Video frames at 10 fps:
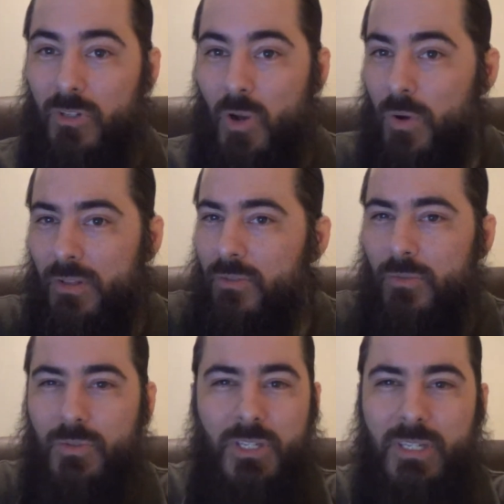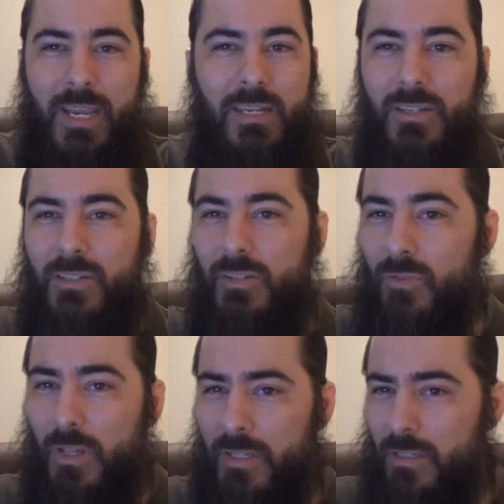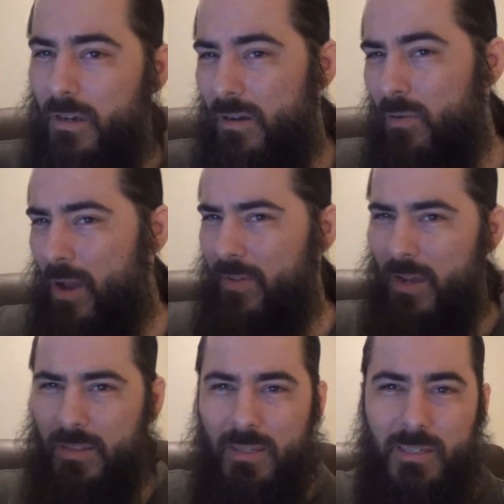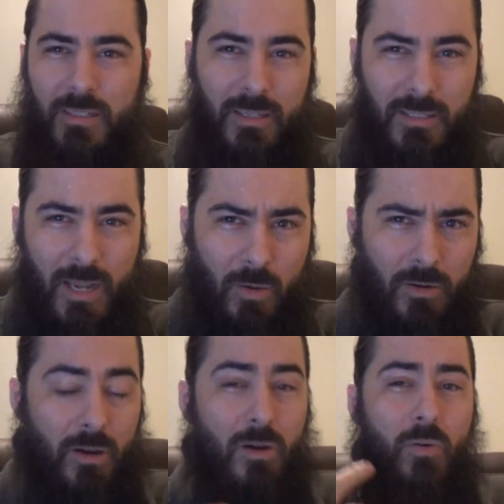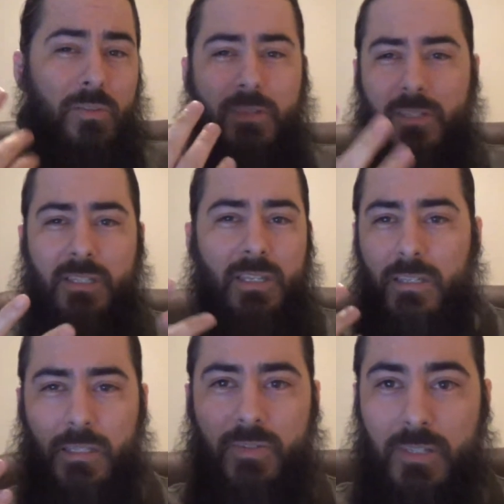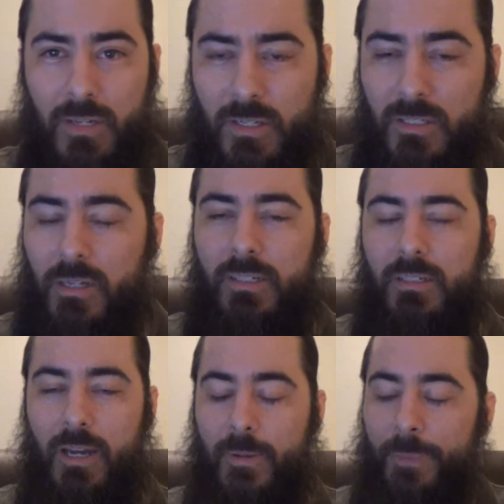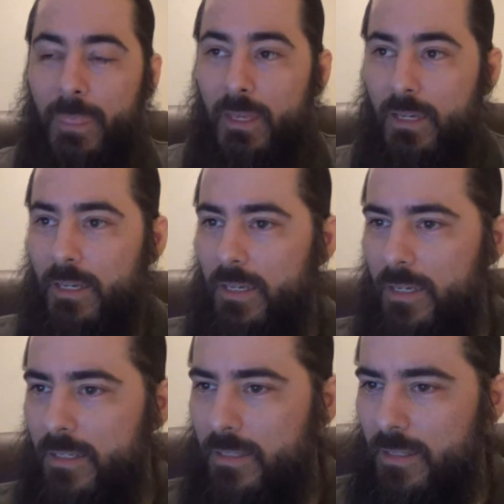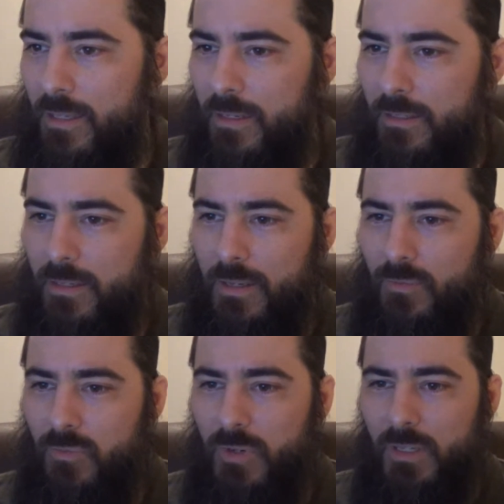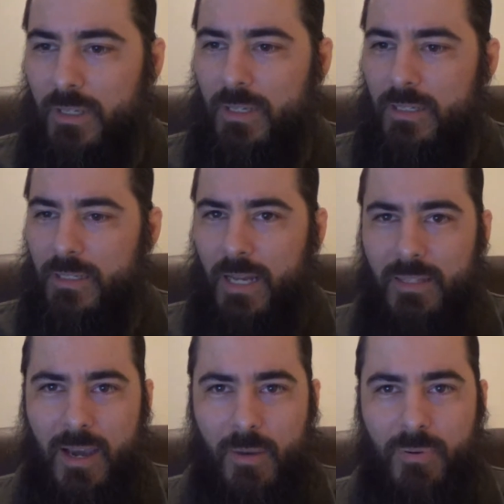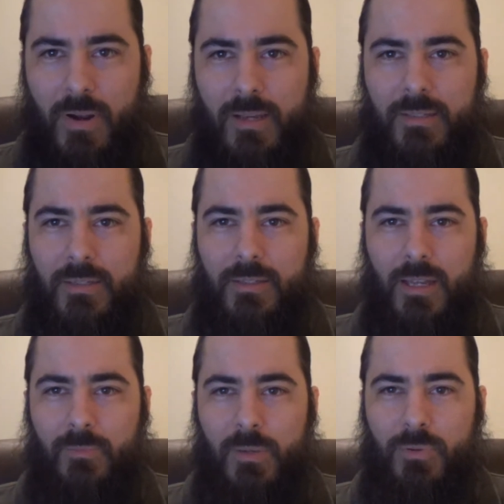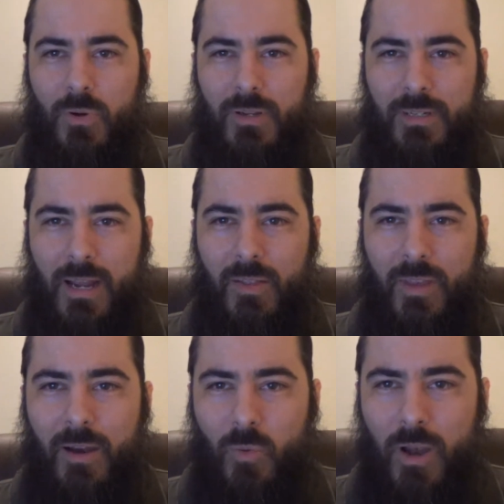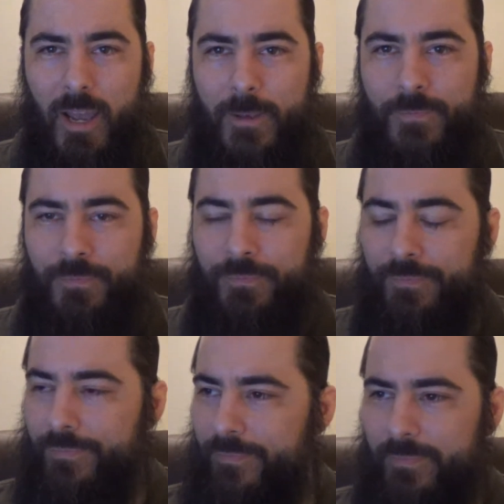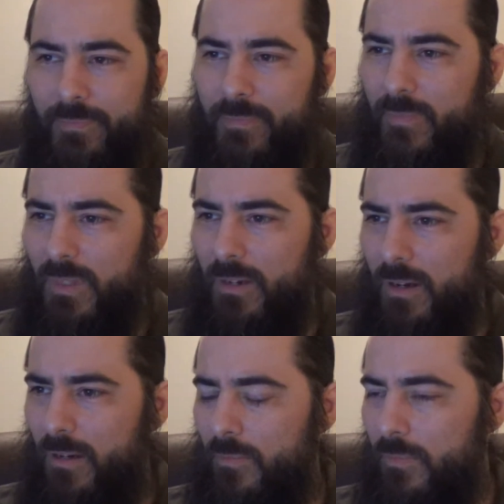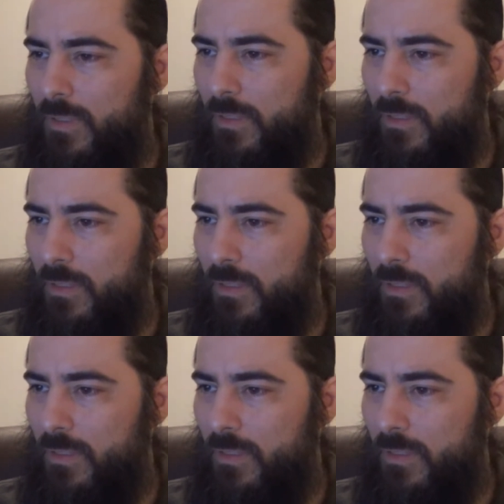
going through stages and realizing, oh, I've got these things now, and oh, it's the season of such and such, and it really is not the kind of process that can be broken down that way. I